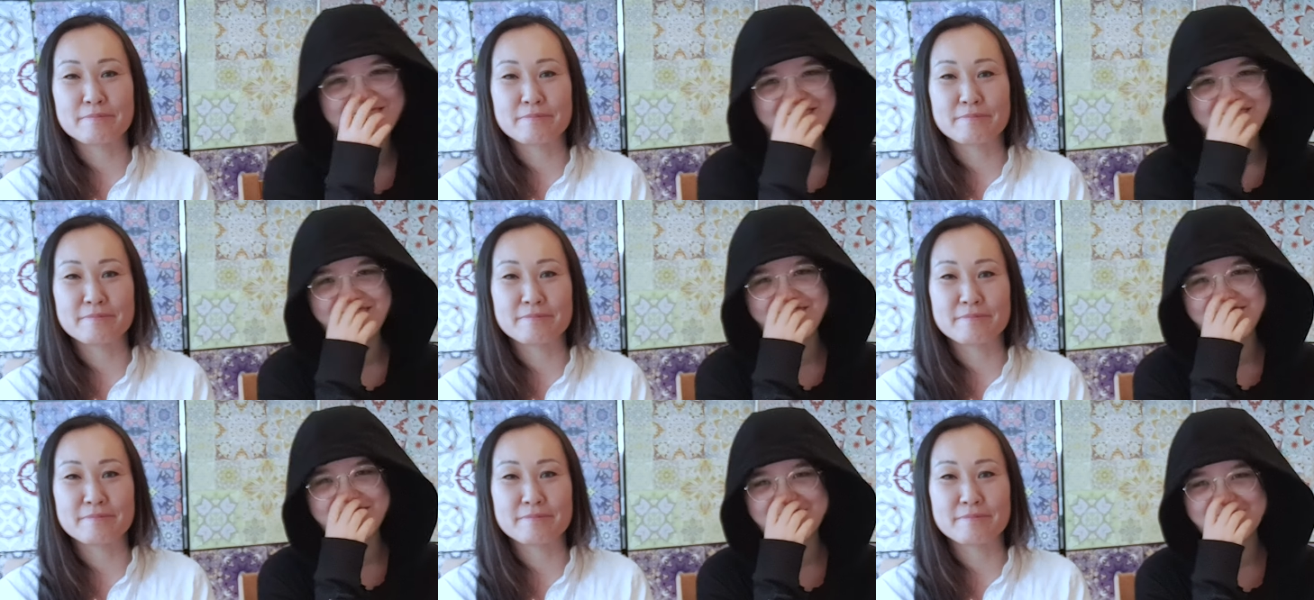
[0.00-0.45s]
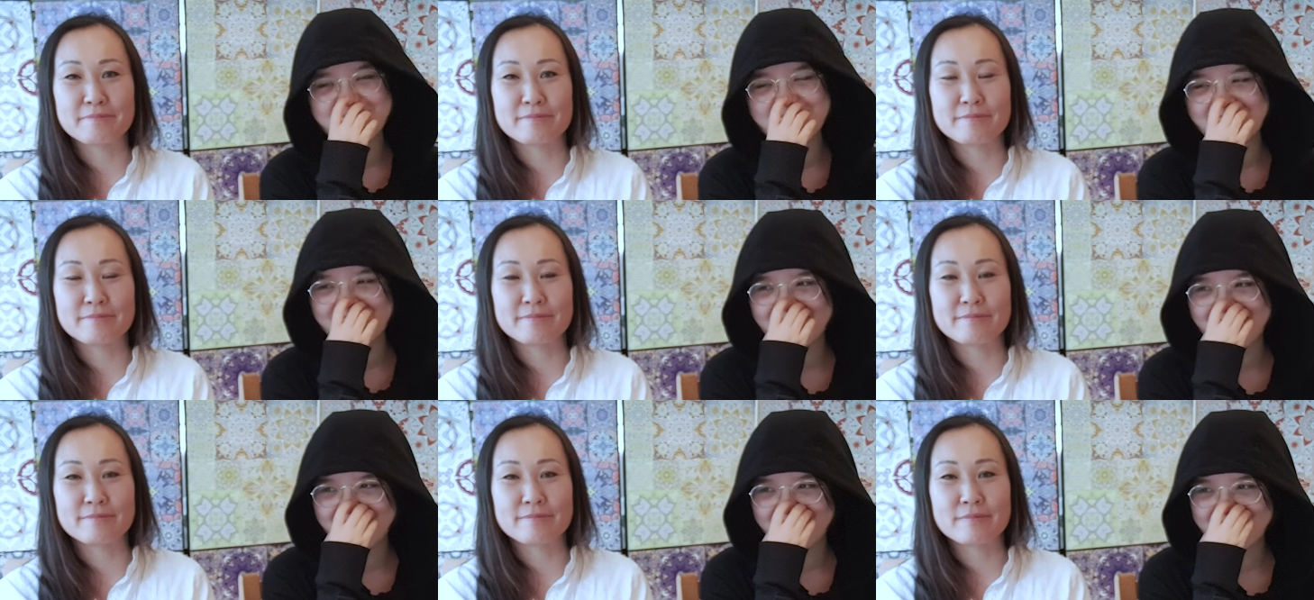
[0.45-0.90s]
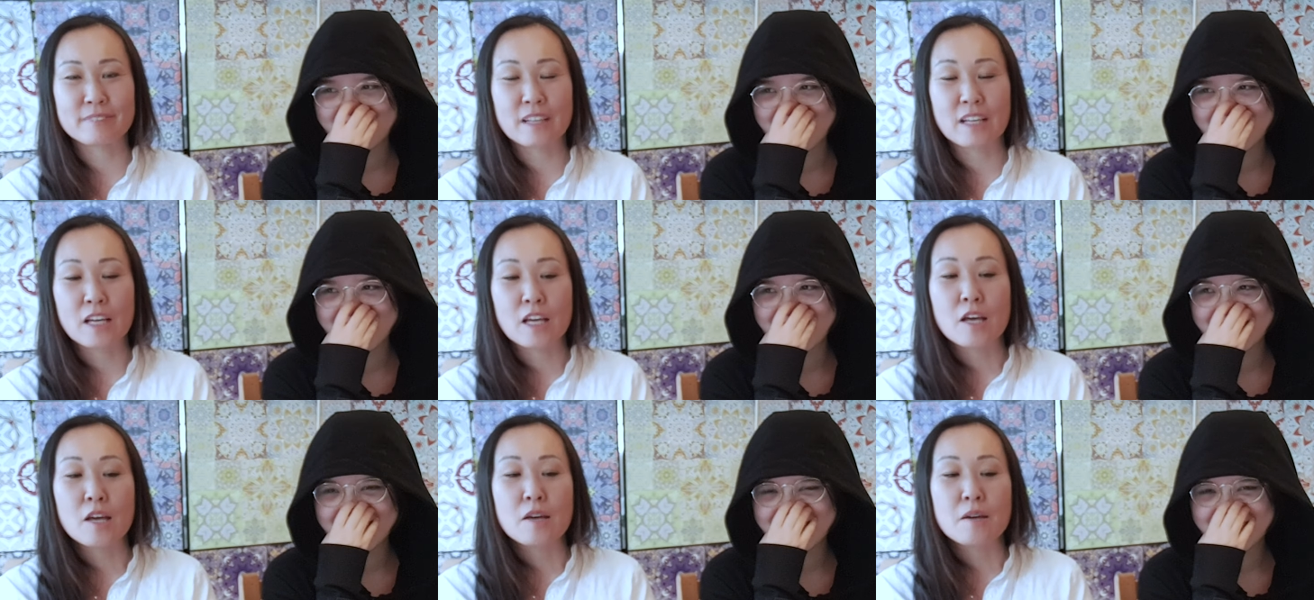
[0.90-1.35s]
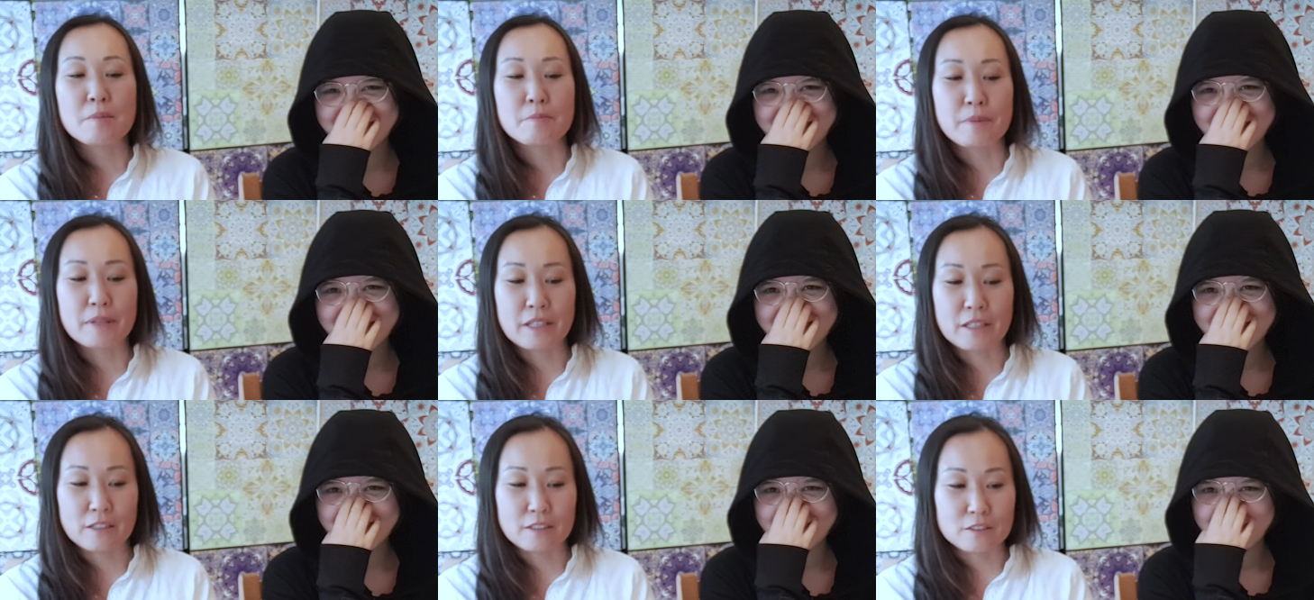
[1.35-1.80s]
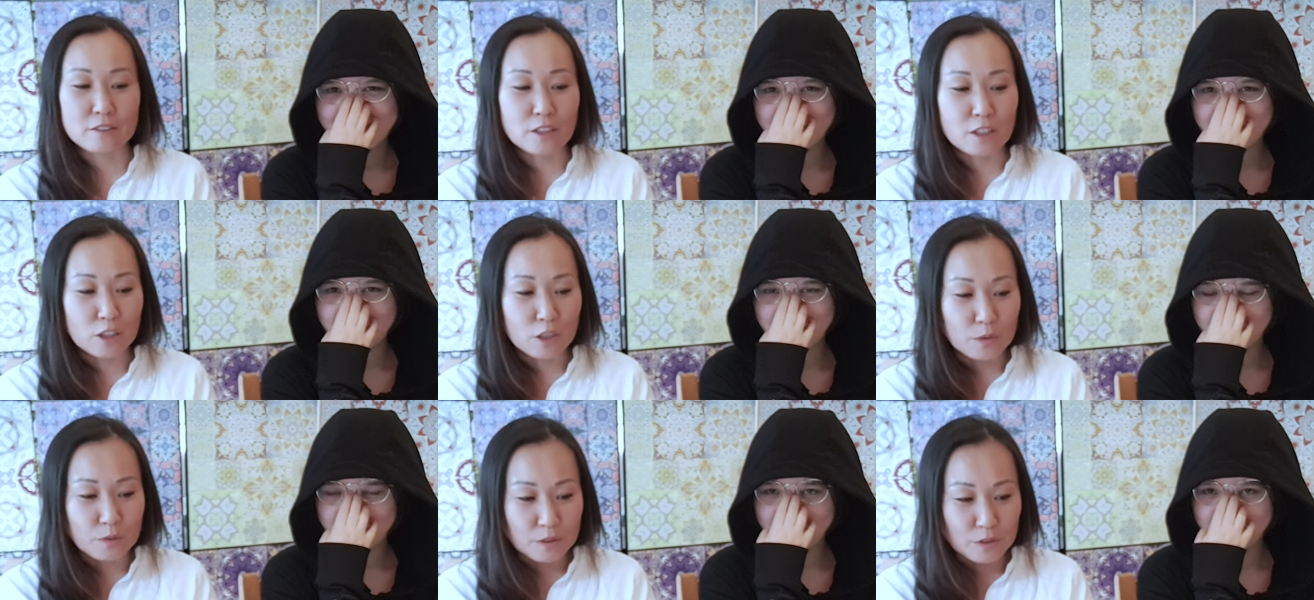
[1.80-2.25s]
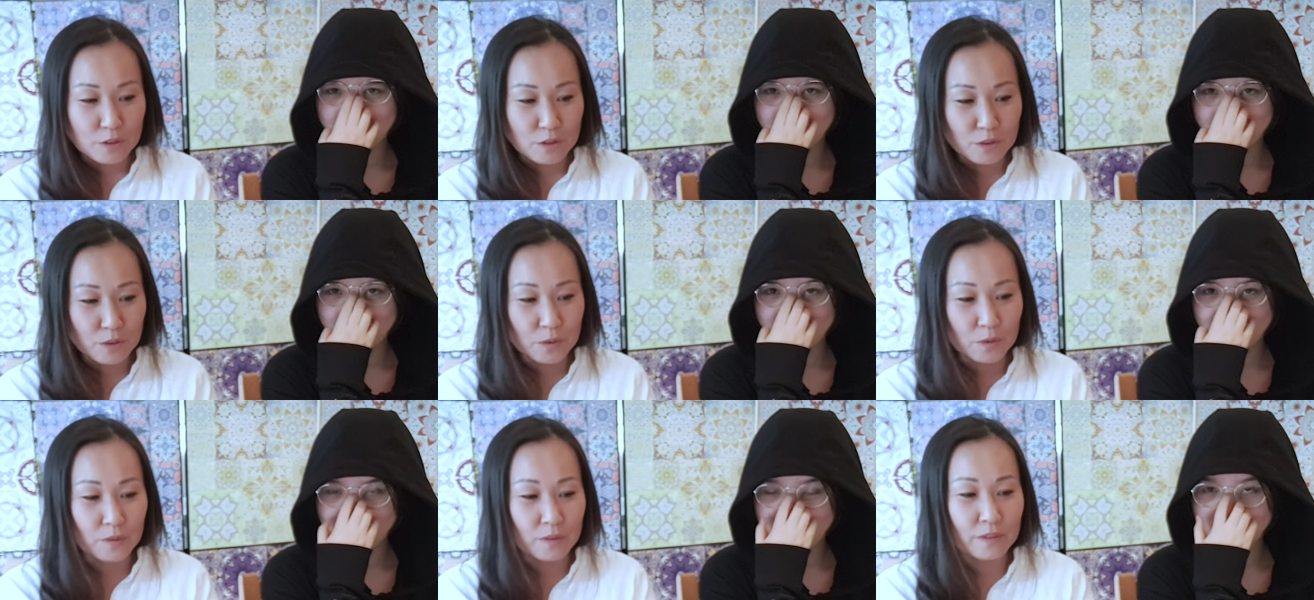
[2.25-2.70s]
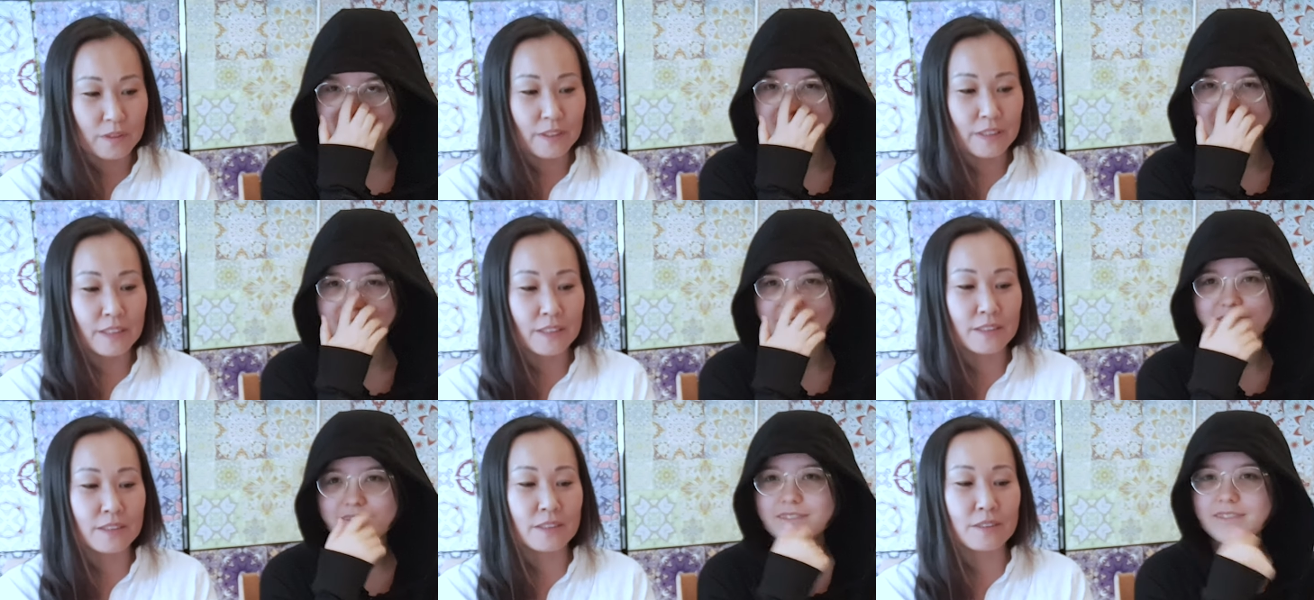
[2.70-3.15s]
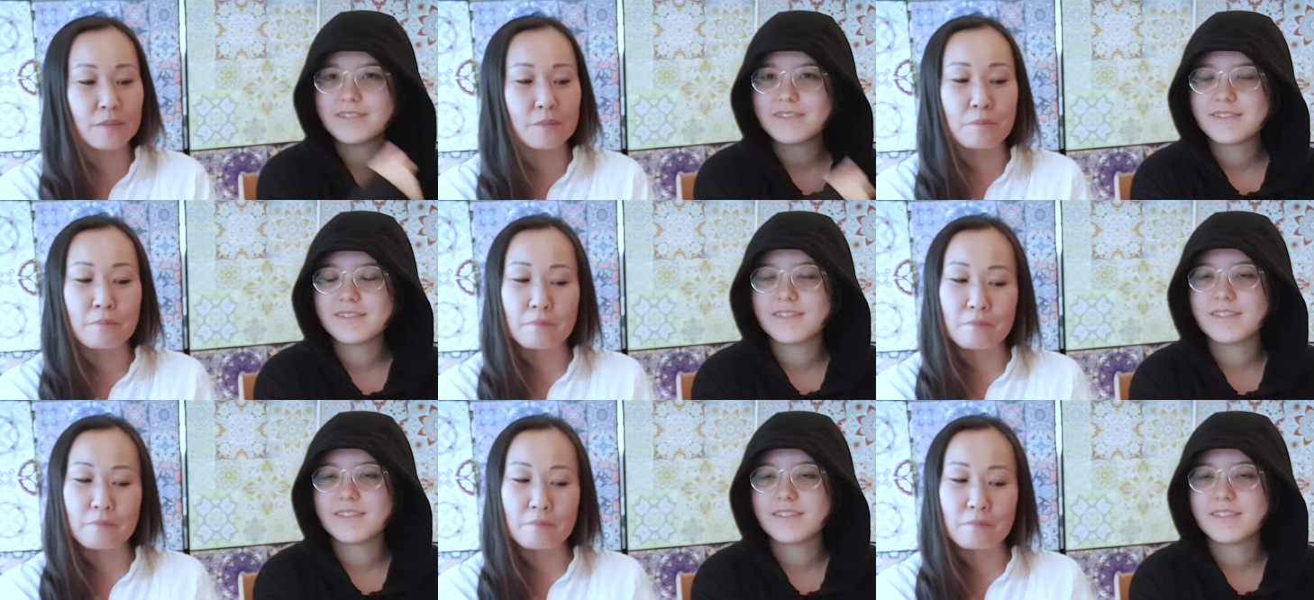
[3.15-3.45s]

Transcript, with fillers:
Speaker 1: so stupid. Oh my god. Because not going to school is